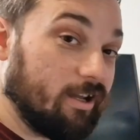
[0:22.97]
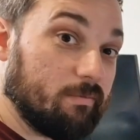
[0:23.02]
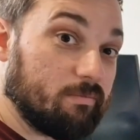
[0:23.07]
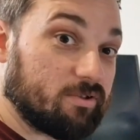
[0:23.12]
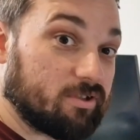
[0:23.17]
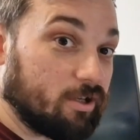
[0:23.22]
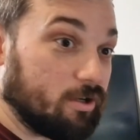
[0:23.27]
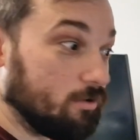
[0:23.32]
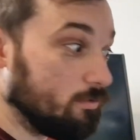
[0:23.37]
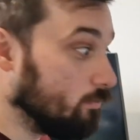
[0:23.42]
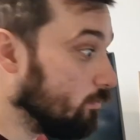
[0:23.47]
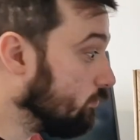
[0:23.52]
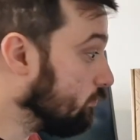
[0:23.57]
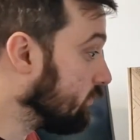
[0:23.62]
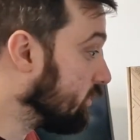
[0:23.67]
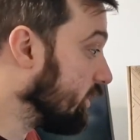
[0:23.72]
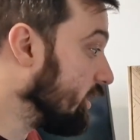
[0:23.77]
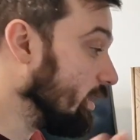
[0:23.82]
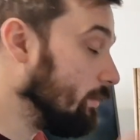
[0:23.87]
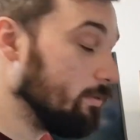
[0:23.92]
So
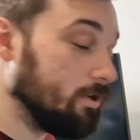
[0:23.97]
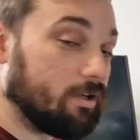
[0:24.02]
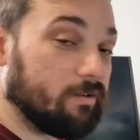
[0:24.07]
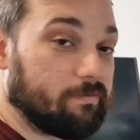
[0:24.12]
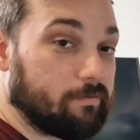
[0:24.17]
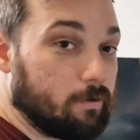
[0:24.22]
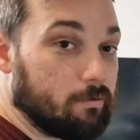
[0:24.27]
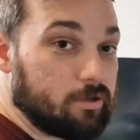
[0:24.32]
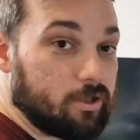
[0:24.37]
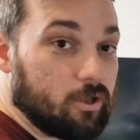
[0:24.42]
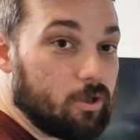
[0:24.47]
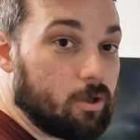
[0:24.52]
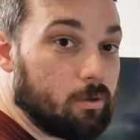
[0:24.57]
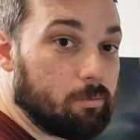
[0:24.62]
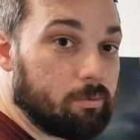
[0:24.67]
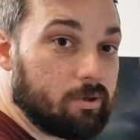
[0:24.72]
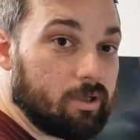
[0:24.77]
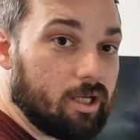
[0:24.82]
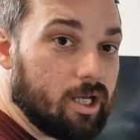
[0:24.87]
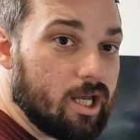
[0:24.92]
today we're going to fold it
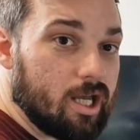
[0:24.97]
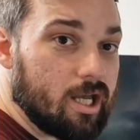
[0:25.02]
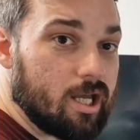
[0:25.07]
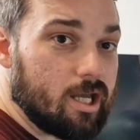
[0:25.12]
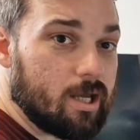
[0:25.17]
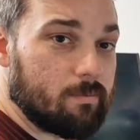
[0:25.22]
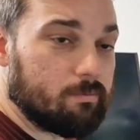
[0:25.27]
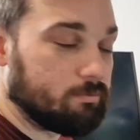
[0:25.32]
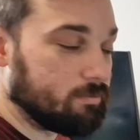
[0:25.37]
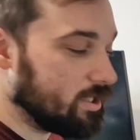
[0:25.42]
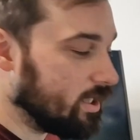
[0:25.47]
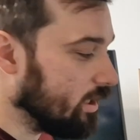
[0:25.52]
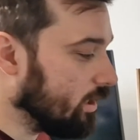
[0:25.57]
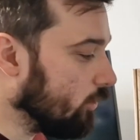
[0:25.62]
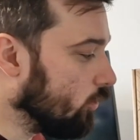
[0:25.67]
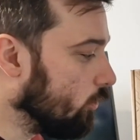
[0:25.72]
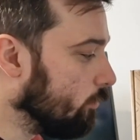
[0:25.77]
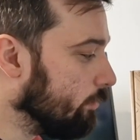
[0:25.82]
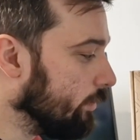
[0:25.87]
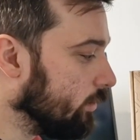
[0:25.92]
up, get it
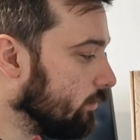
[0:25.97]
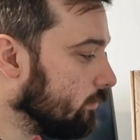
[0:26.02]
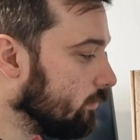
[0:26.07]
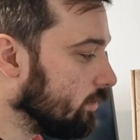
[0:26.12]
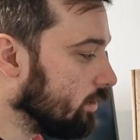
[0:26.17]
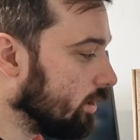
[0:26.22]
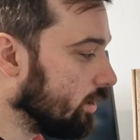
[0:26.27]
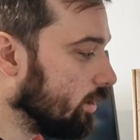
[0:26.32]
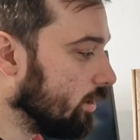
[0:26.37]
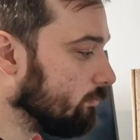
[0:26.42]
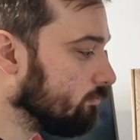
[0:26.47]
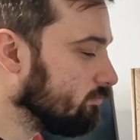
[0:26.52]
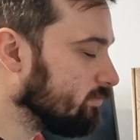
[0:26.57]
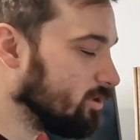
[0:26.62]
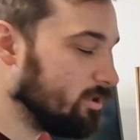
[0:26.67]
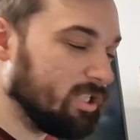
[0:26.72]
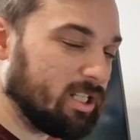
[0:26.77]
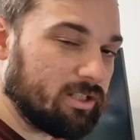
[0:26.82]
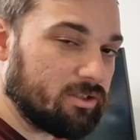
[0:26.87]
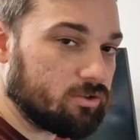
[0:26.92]
all built,
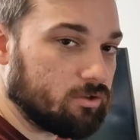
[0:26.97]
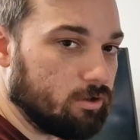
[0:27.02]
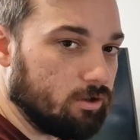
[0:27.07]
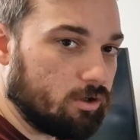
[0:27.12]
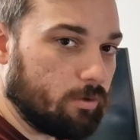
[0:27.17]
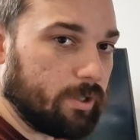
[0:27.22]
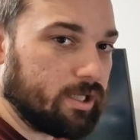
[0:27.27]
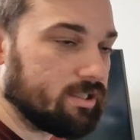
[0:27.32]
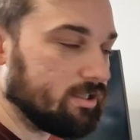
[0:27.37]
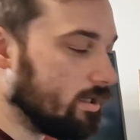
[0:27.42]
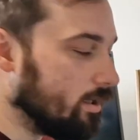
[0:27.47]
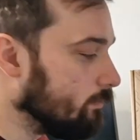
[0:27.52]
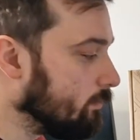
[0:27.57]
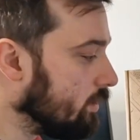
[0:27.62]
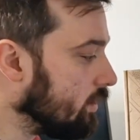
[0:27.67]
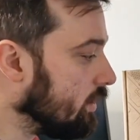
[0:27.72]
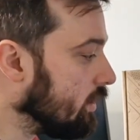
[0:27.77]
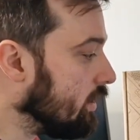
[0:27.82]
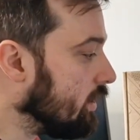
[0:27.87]
do that in sort of quick time.